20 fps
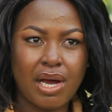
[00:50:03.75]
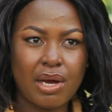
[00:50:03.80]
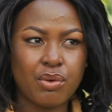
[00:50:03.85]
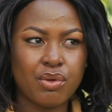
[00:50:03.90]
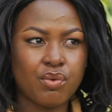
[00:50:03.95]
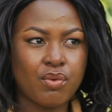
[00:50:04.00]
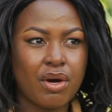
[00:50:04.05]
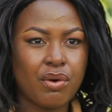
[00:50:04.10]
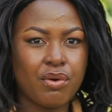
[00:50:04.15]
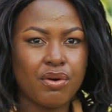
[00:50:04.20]
I
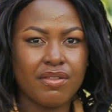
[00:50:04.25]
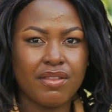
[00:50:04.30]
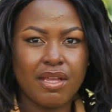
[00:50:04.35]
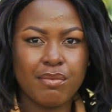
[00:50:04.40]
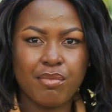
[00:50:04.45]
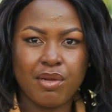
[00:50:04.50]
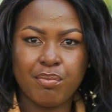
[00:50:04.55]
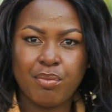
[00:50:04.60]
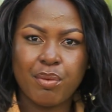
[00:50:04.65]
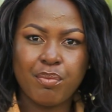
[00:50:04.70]
would work on
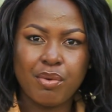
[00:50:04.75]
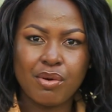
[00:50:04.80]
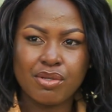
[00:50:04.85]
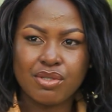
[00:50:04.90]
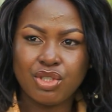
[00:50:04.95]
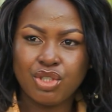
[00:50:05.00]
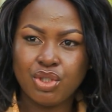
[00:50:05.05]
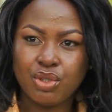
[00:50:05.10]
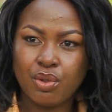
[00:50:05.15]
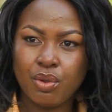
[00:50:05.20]
them in
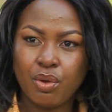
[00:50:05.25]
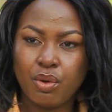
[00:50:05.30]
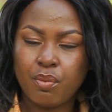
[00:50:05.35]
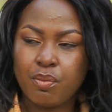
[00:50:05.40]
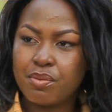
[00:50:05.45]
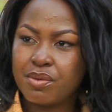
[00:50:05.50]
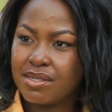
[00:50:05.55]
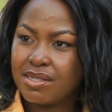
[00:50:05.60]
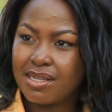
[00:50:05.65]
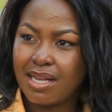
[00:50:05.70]
people's
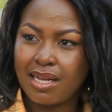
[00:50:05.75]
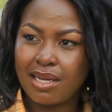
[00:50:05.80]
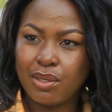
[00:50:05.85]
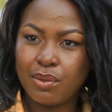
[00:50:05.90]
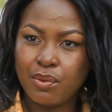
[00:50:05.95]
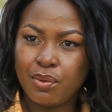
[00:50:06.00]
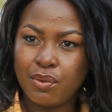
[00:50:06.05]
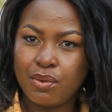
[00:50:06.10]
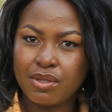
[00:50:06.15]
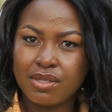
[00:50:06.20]
shops,
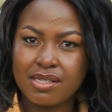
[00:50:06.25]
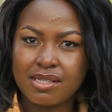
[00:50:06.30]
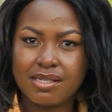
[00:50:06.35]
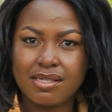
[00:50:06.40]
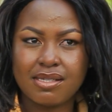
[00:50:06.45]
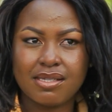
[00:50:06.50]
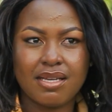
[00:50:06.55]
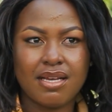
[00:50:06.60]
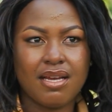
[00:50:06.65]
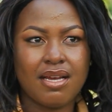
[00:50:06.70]

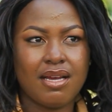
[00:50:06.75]
salons,